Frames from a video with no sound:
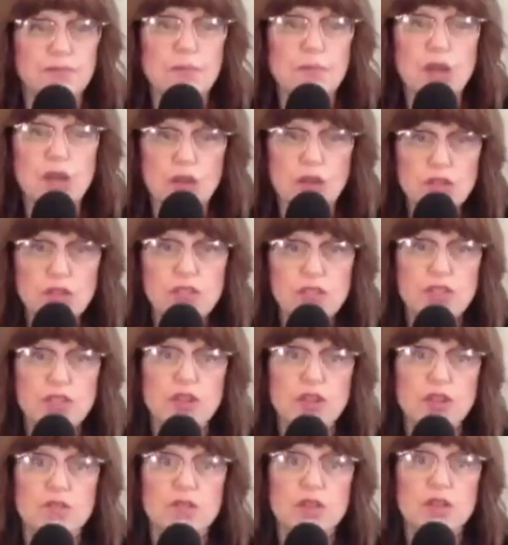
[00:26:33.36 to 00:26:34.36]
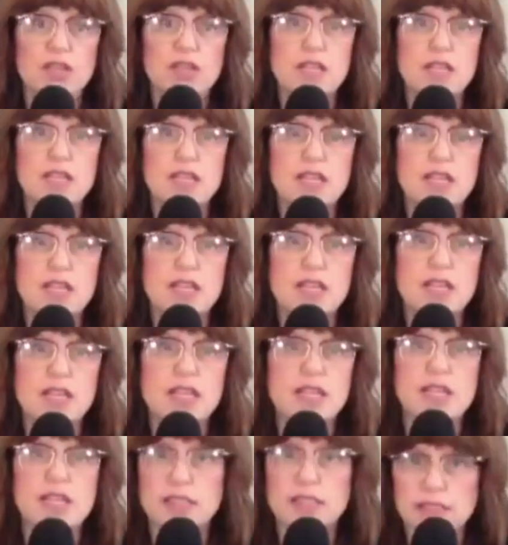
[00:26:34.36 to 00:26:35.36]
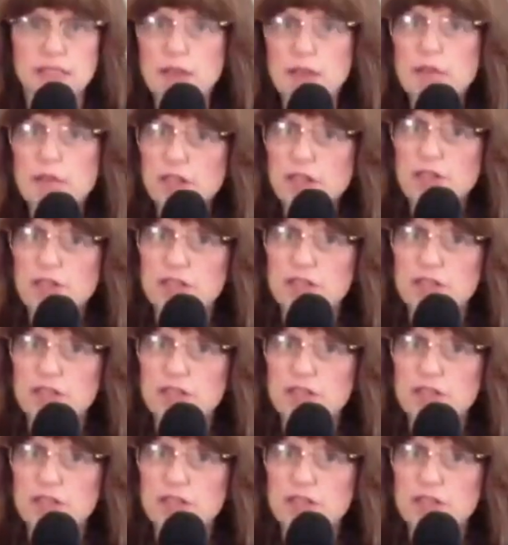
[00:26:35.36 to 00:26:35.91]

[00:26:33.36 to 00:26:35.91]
but also, this is something you can